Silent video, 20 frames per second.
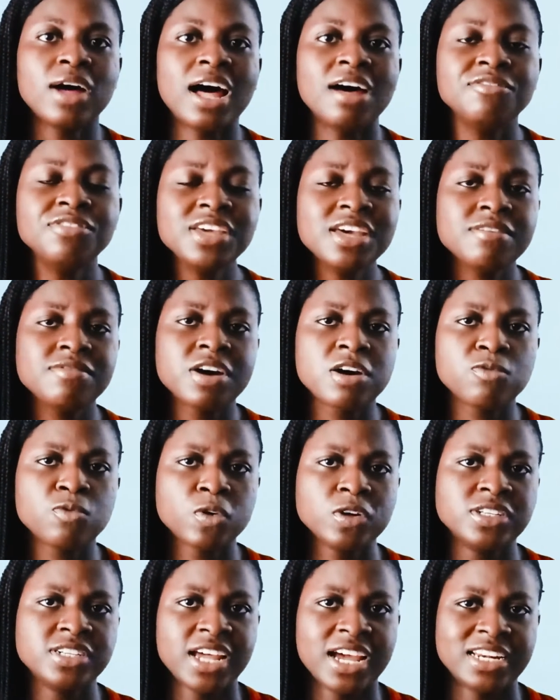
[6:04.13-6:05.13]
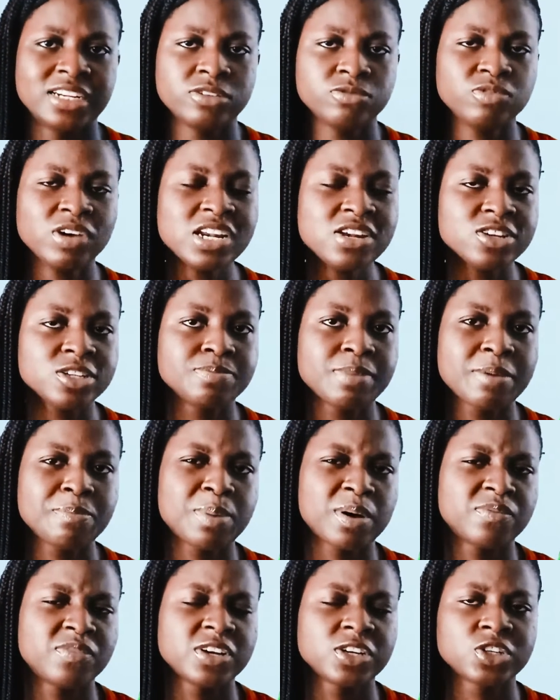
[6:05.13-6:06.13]
have you ever wondered, where does my
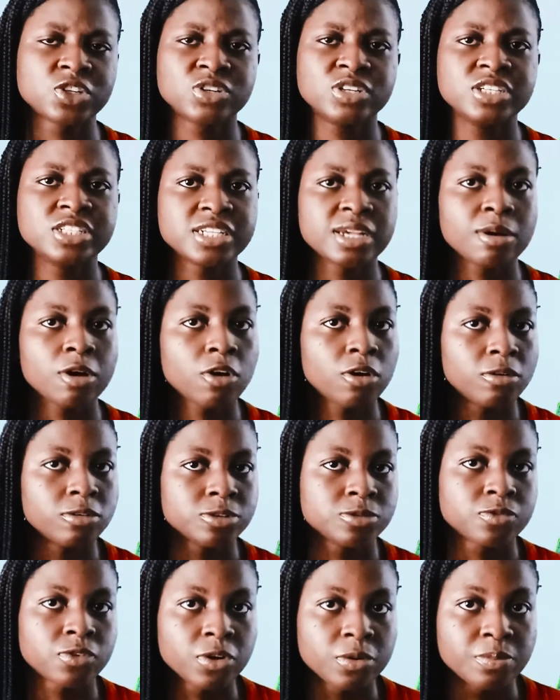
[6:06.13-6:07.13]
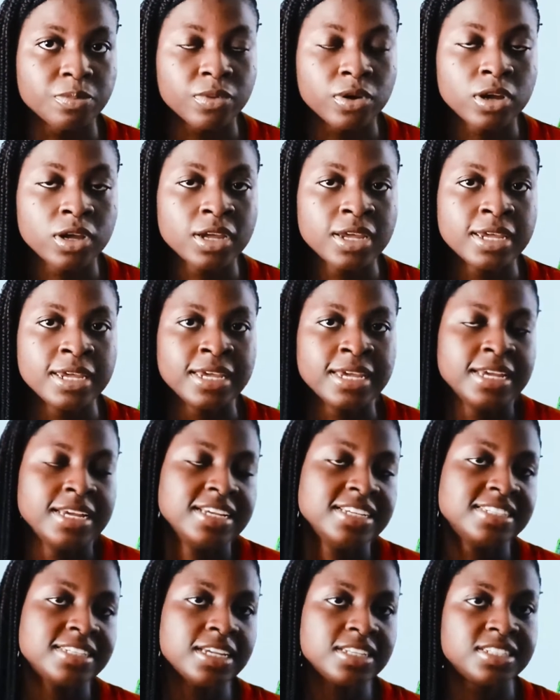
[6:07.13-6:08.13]
perfectionism comes from?
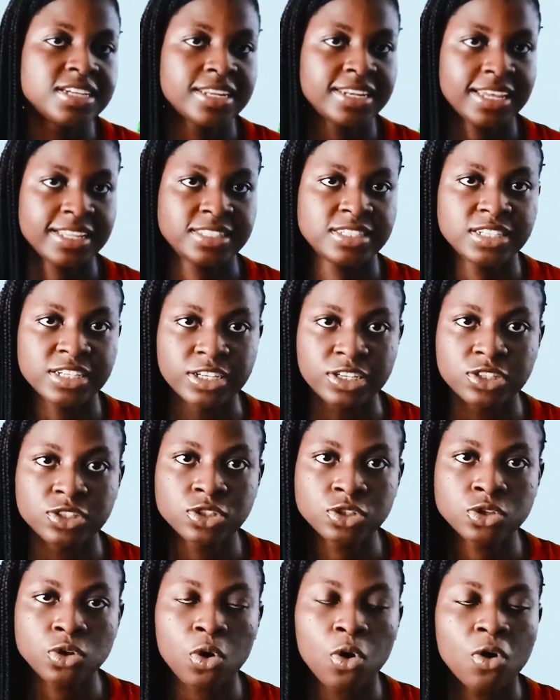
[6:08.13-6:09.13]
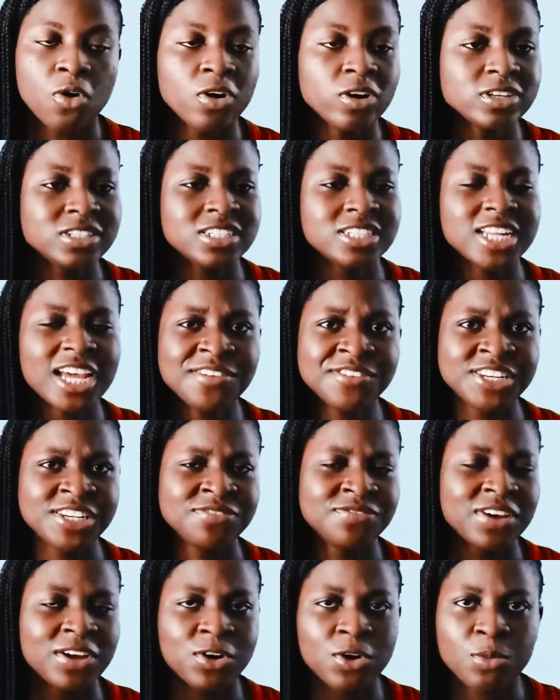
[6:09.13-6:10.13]
Is it genetics, or did I
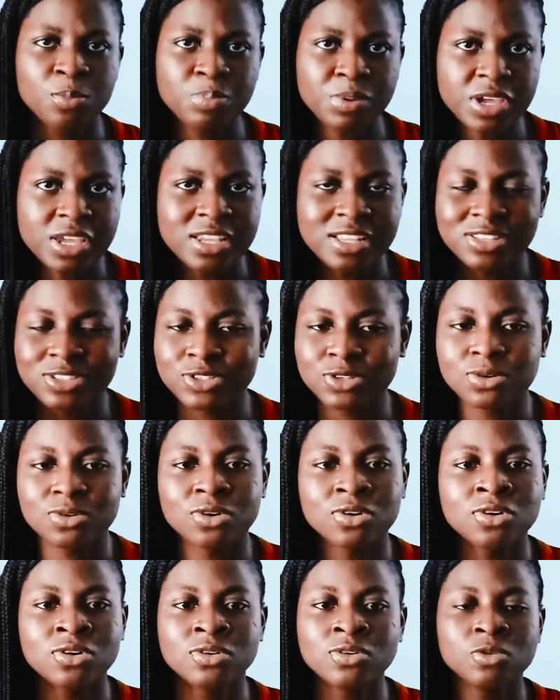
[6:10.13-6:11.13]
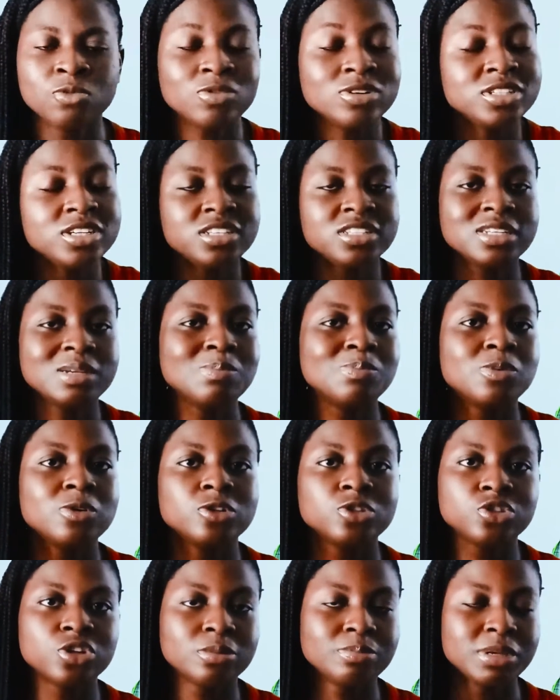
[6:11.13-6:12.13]
develop it, or was it
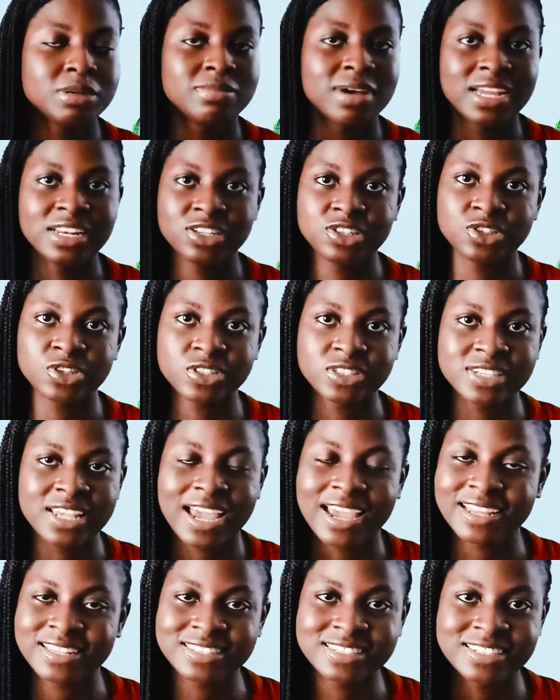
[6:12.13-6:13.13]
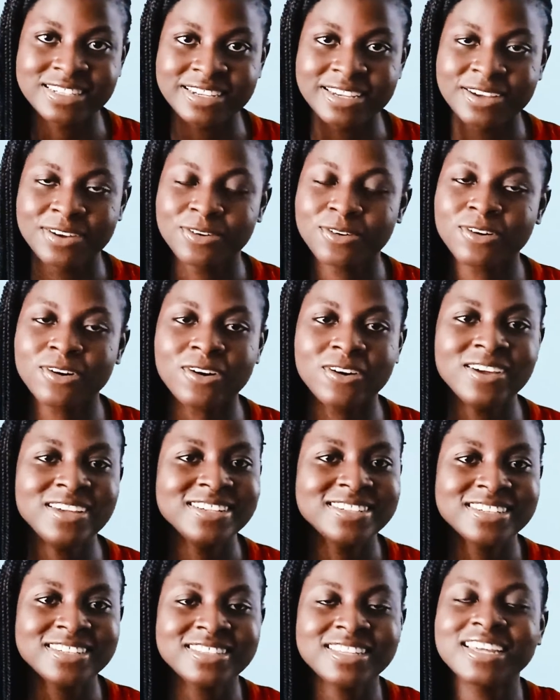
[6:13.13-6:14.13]
imposed on me by the society, or
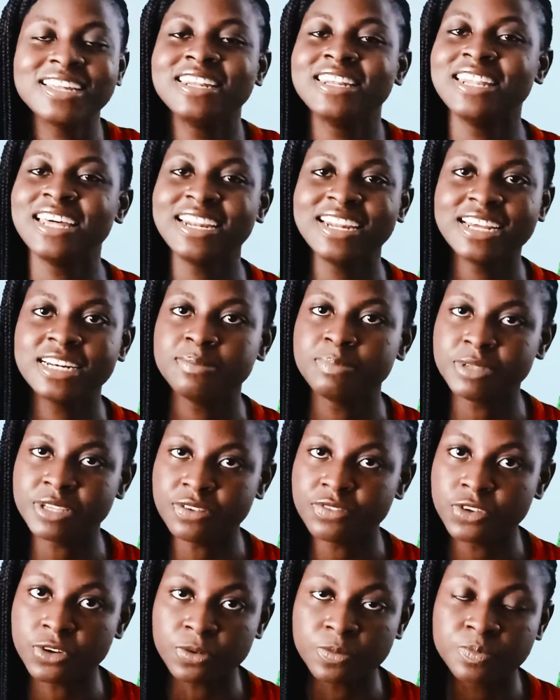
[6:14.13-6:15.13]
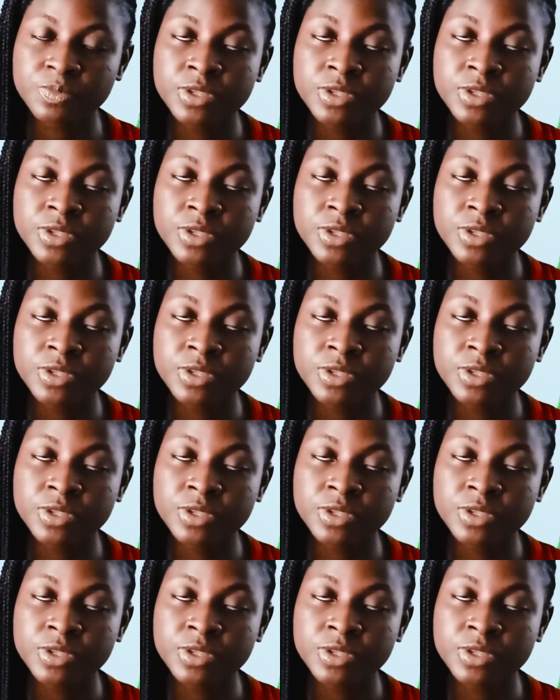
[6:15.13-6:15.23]
is it a learned behavior?